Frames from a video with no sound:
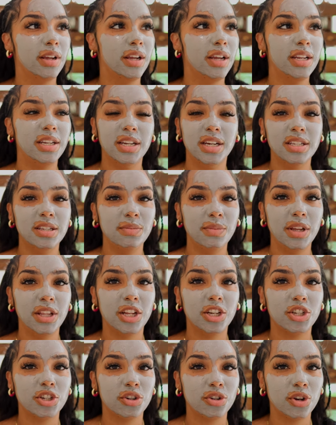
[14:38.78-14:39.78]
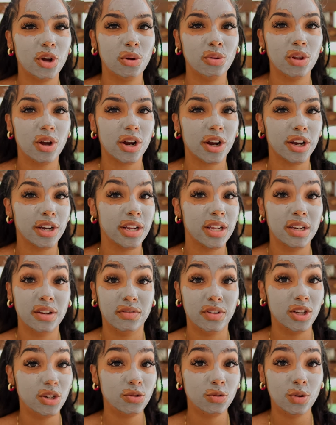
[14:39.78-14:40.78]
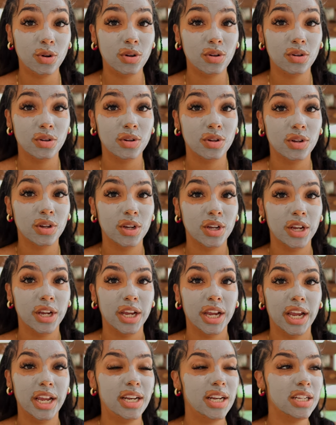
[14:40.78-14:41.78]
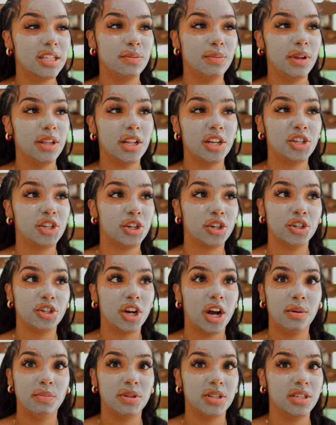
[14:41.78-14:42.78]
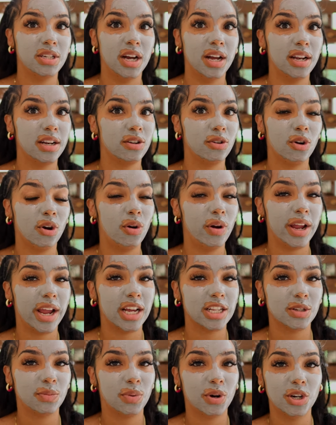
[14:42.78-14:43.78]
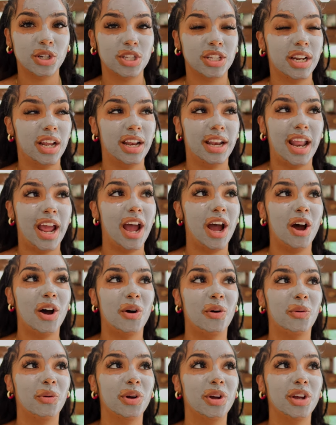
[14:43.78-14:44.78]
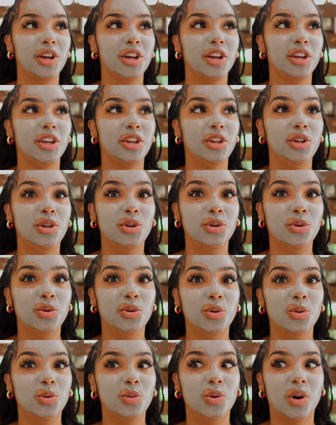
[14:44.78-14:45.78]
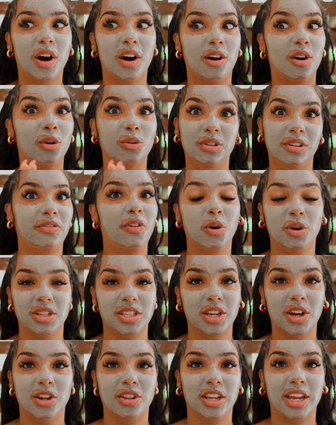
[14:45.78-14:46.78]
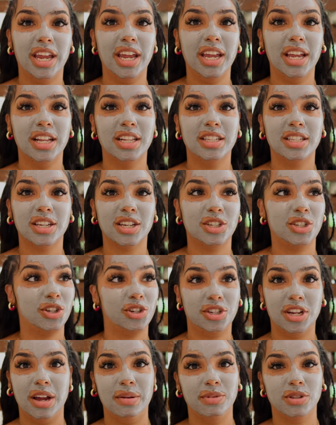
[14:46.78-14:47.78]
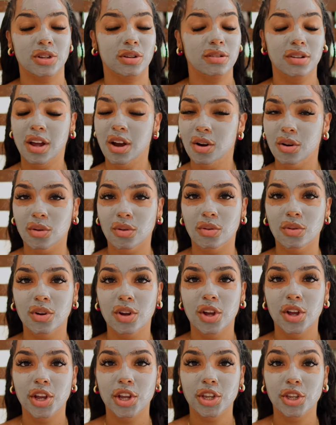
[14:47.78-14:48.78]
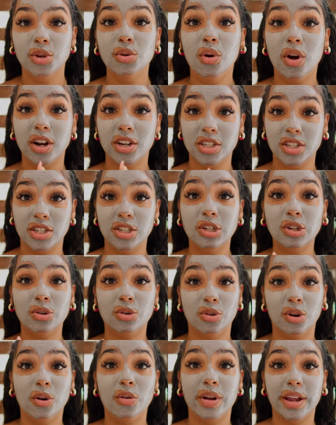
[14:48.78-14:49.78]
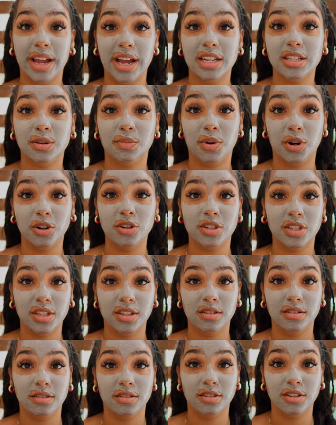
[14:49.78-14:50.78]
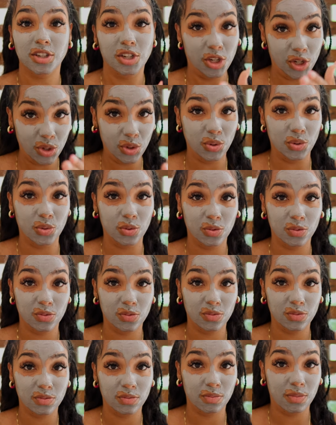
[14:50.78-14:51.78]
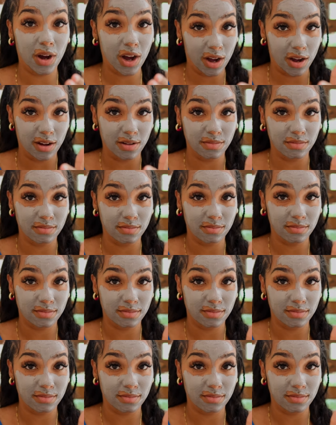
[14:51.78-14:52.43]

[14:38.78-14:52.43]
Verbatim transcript: it doesn't mean that you're no longer an individual it doesn't mean that your job is done growing as a person and now you are only focusing on the kids because your time is no you are still growing as a person you mom